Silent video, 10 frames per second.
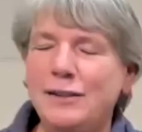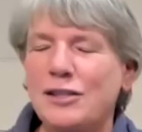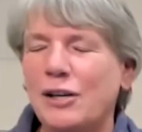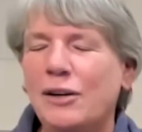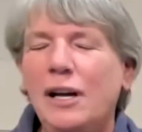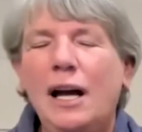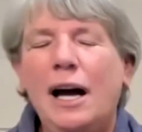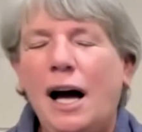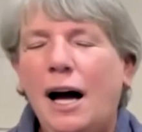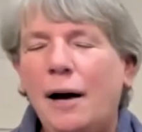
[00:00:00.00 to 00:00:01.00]
So
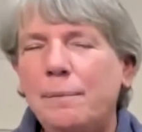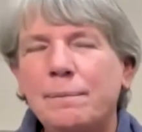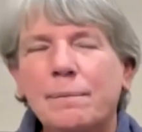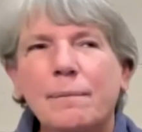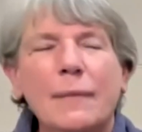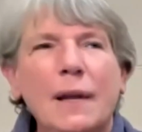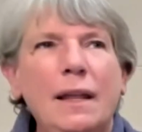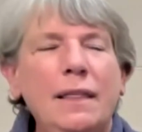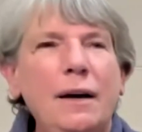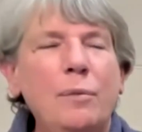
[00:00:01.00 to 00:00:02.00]

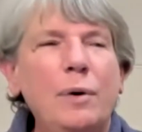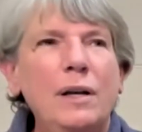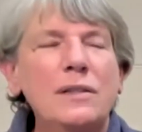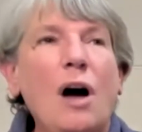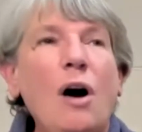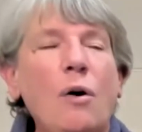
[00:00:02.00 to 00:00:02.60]
there was,